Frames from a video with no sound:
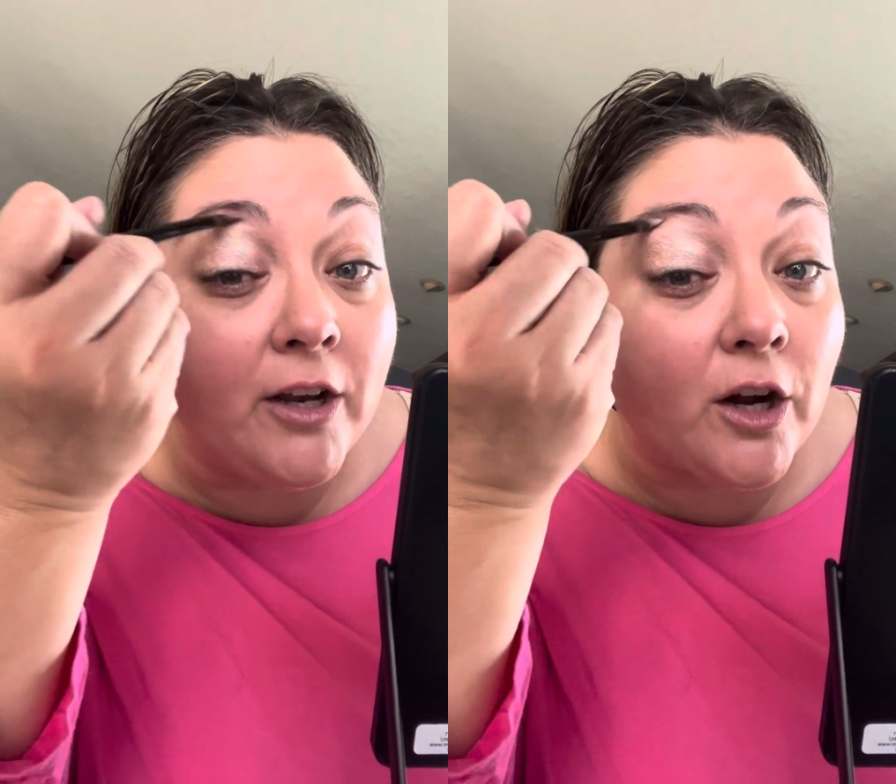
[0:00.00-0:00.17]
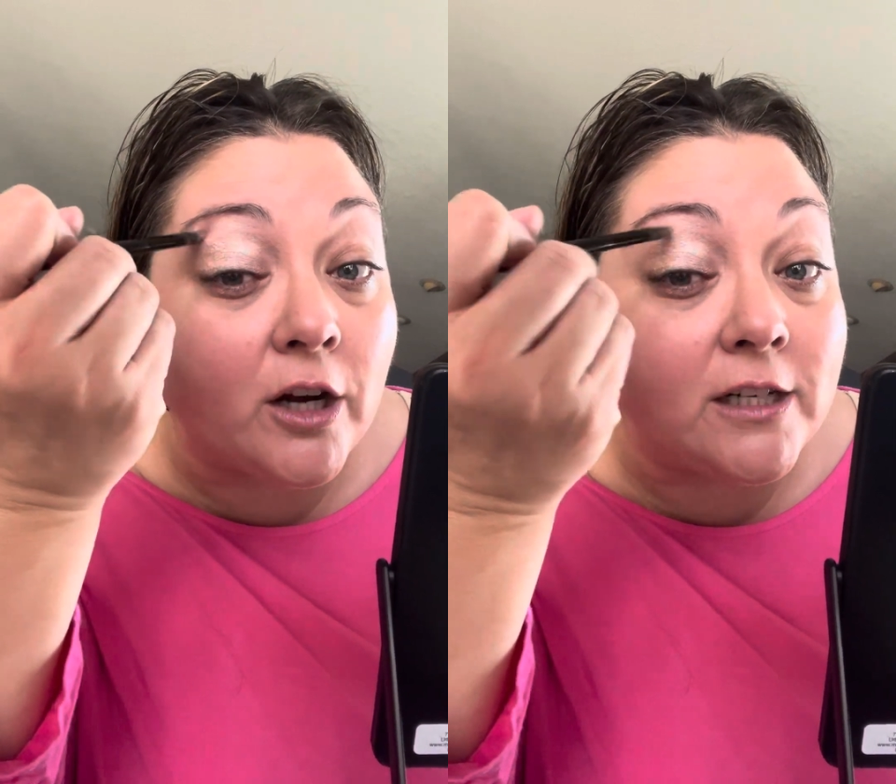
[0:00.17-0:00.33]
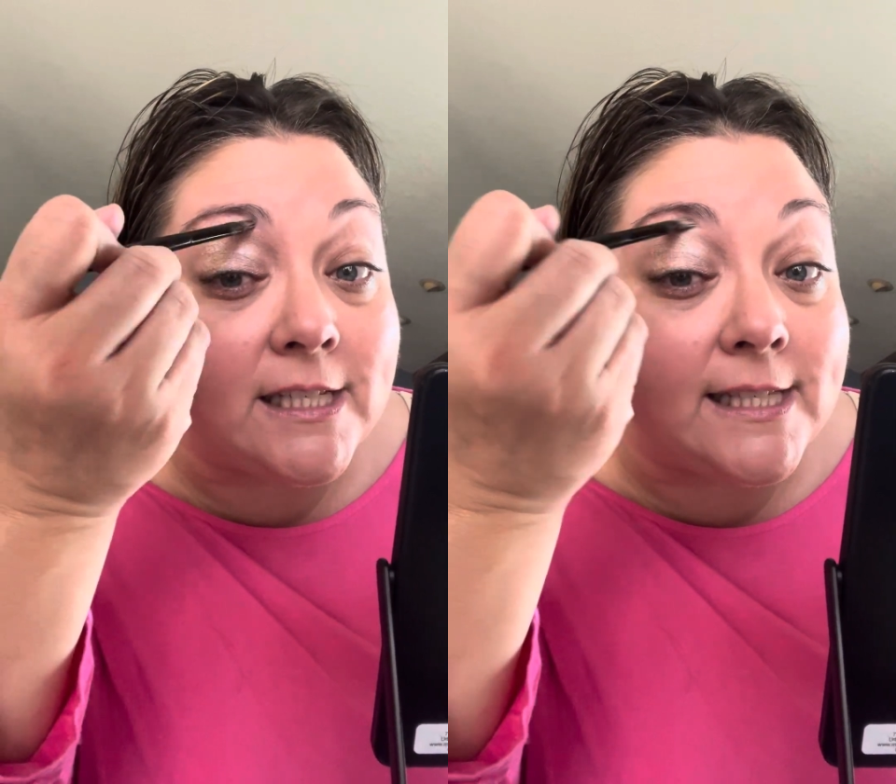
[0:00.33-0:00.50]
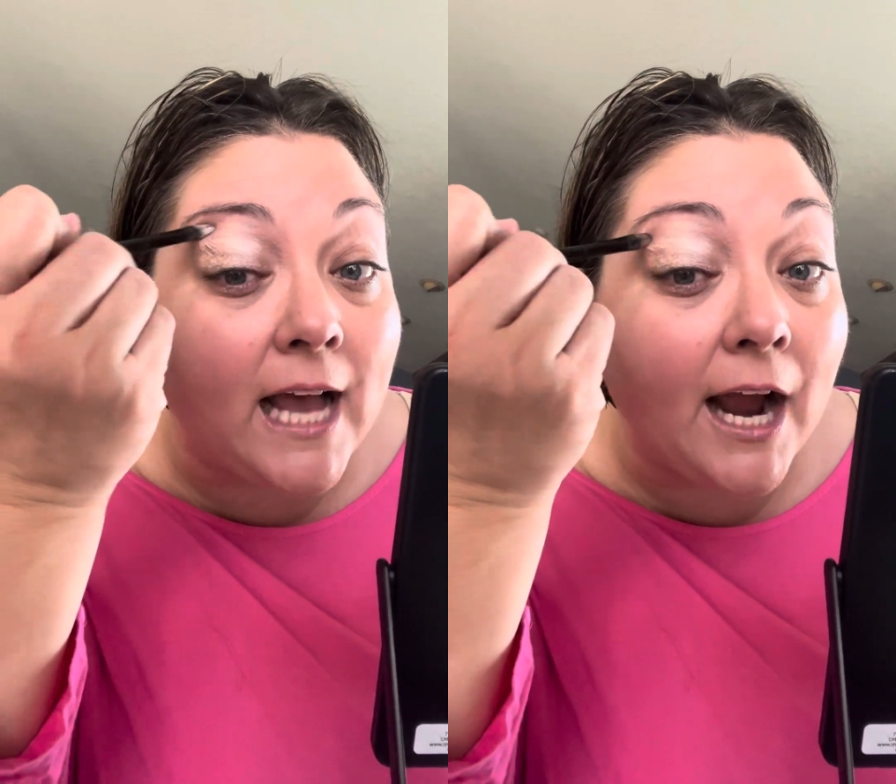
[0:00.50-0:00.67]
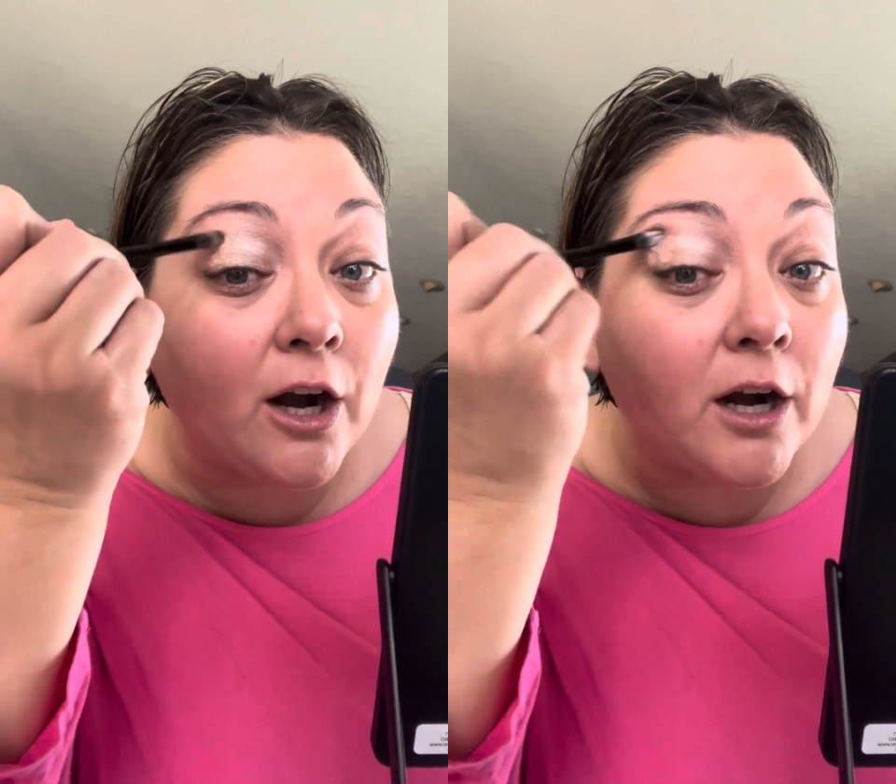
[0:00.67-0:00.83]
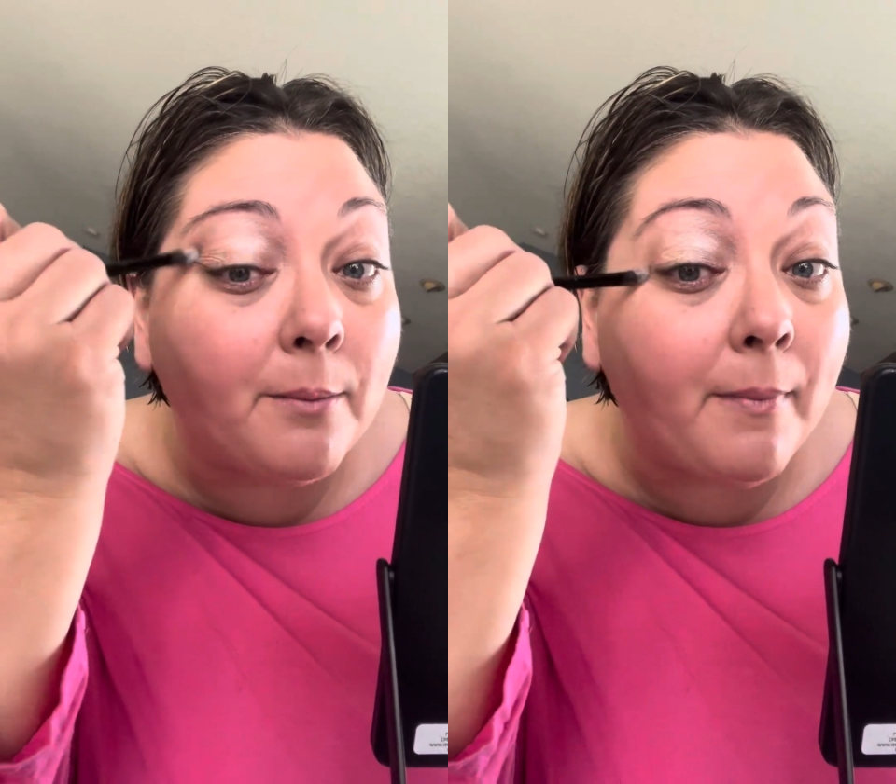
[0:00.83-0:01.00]
your
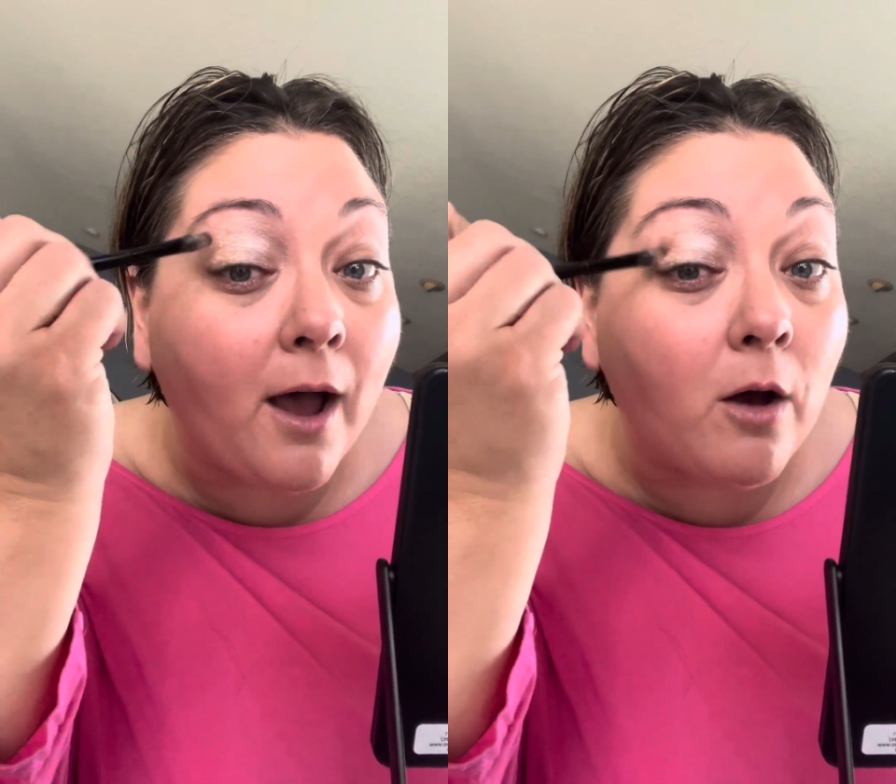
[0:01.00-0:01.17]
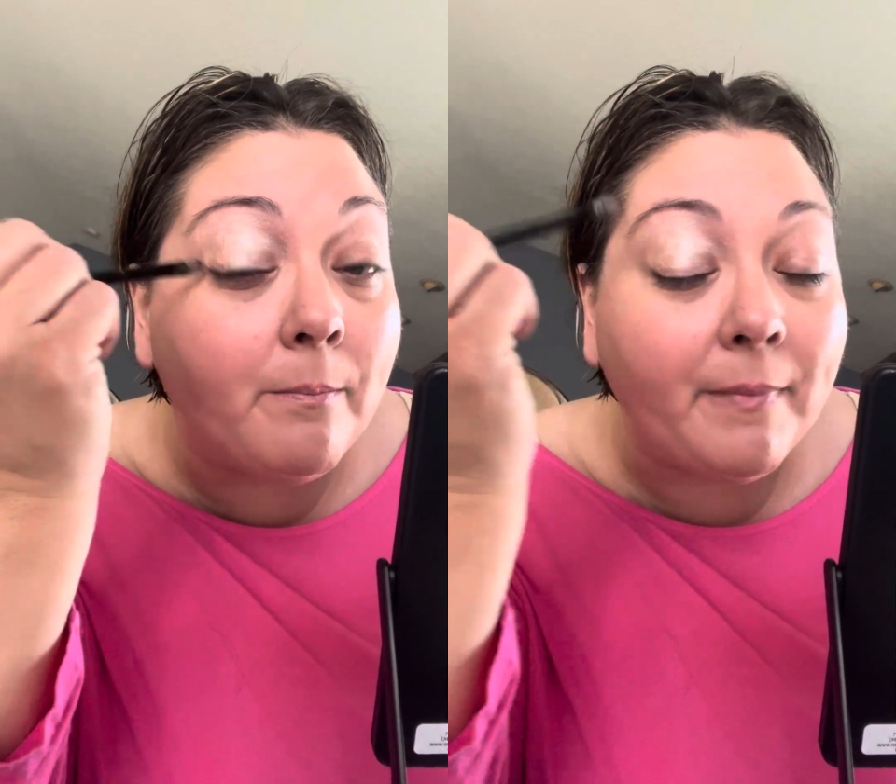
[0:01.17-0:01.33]
desired amount,